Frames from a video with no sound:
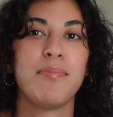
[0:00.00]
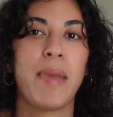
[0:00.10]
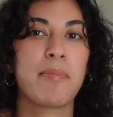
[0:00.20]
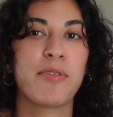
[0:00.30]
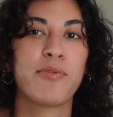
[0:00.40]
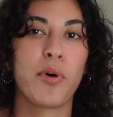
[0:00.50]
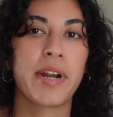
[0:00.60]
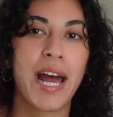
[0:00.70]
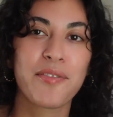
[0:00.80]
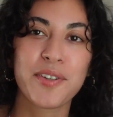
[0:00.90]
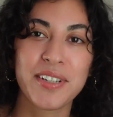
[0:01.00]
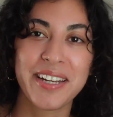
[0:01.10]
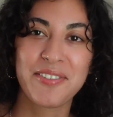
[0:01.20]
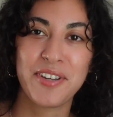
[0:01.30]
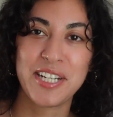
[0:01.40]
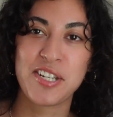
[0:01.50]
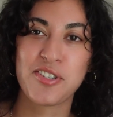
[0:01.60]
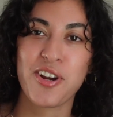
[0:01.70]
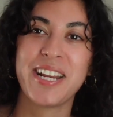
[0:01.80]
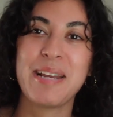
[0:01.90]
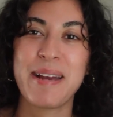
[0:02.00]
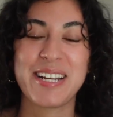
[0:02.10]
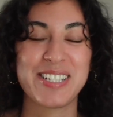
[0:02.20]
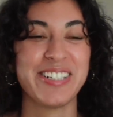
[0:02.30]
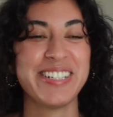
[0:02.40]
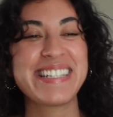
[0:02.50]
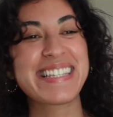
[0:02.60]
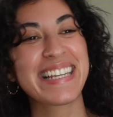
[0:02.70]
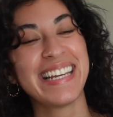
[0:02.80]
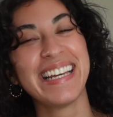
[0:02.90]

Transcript: my before and after like fitness journey pictures,